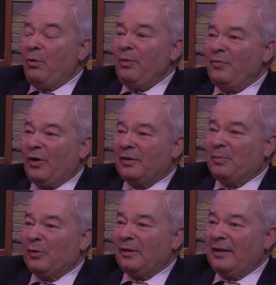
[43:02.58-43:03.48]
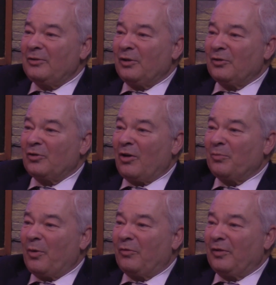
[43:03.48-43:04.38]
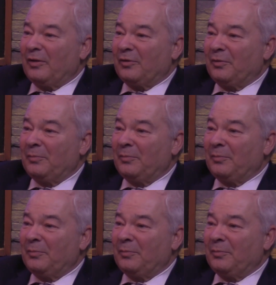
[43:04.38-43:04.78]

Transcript: we forgot to put lights on the softball field.